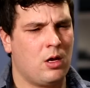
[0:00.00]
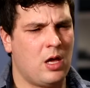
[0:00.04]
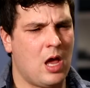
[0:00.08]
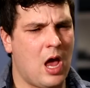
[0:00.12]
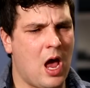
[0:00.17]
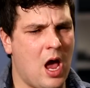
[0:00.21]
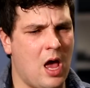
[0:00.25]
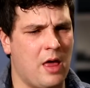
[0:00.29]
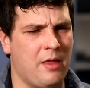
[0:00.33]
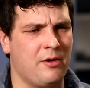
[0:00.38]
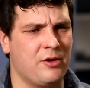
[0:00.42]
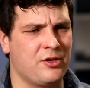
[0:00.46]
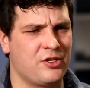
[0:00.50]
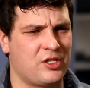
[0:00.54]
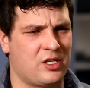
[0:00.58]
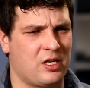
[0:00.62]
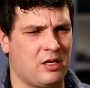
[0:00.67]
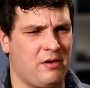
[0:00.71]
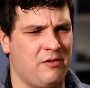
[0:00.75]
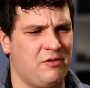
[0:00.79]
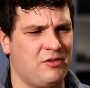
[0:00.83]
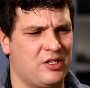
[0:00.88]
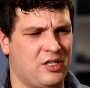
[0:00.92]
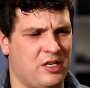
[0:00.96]
Yeah, it
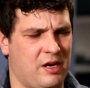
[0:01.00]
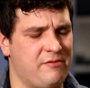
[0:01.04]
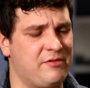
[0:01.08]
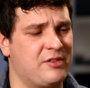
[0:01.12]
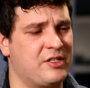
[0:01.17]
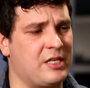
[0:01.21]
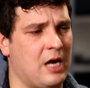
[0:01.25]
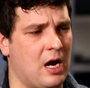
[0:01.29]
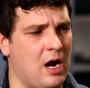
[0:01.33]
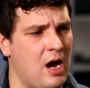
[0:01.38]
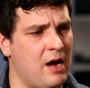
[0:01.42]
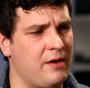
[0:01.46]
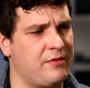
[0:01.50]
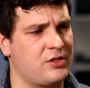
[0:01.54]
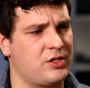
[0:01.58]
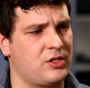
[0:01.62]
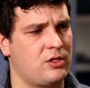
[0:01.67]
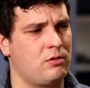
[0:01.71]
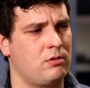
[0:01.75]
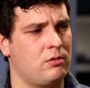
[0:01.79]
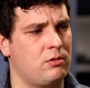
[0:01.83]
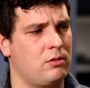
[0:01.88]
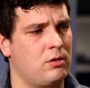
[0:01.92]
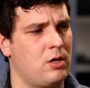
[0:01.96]
was tough.
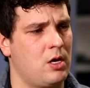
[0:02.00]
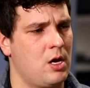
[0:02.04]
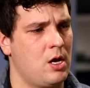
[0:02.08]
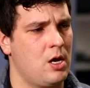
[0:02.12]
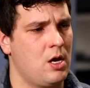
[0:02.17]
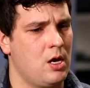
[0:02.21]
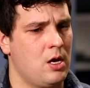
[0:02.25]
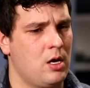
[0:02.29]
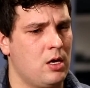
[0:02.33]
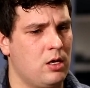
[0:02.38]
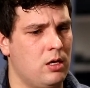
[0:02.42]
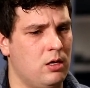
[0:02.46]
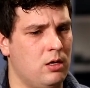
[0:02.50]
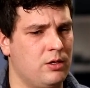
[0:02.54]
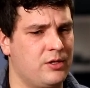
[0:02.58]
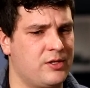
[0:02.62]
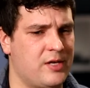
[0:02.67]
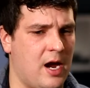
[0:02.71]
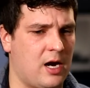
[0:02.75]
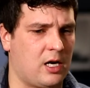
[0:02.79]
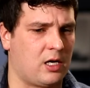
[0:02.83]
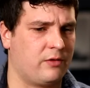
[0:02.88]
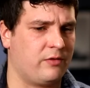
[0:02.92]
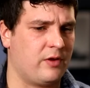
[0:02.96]
So you
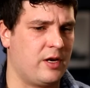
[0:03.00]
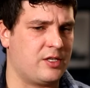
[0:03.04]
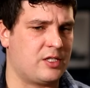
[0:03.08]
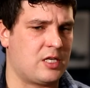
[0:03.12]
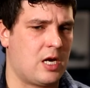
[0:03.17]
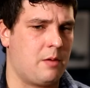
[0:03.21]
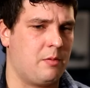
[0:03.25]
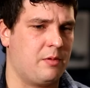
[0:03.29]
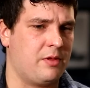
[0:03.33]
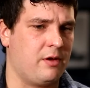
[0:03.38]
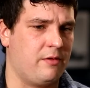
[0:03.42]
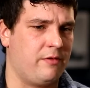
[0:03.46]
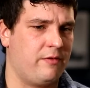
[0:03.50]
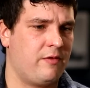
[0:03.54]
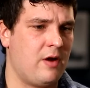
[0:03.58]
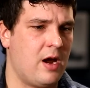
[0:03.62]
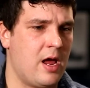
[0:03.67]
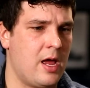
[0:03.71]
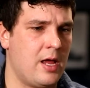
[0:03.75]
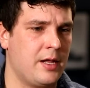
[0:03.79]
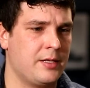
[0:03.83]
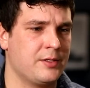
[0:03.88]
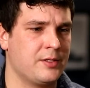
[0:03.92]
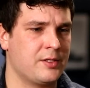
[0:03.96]
sacrifice time with your
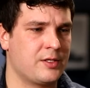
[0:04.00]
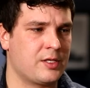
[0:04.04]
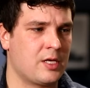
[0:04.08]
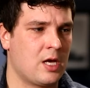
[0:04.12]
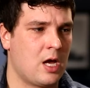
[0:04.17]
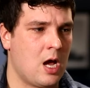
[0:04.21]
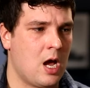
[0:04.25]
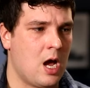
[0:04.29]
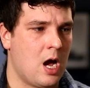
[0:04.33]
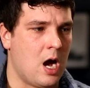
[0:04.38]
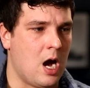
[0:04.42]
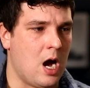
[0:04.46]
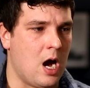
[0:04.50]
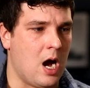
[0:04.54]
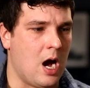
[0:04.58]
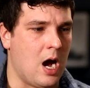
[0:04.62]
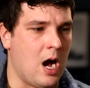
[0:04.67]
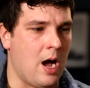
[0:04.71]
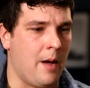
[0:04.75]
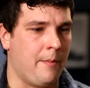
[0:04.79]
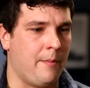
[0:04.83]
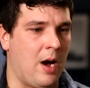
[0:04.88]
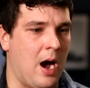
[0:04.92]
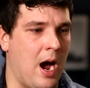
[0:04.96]
friends.
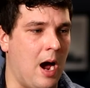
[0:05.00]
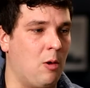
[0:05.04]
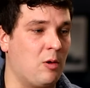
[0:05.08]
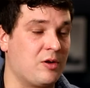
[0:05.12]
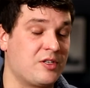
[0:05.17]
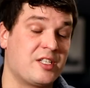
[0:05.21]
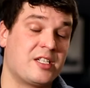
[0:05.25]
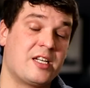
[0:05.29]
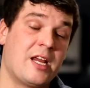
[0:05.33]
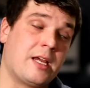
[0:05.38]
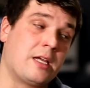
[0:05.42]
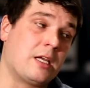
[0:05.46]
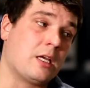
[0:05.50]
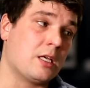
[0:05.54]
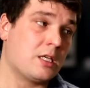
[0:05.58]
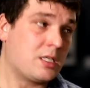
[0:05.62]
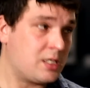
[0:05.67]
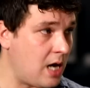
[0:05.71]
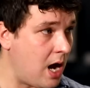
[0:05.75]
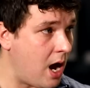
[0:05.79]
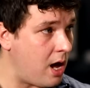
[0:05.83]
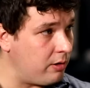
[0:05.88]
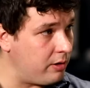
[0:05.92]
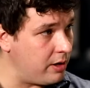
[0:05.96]
I wasn't taking a
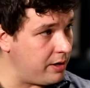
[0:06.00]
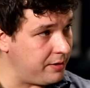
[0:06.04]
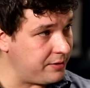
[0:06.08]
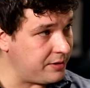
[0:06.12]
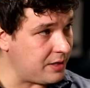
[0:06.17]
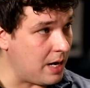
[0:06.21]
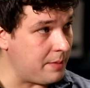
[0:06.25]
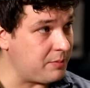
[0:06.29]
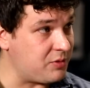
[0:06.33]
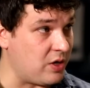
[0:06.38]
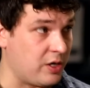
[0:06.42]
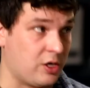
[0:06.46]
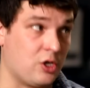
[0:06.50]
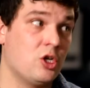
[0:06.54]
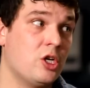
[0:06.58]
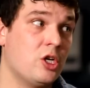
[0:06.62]
salary at the time, so I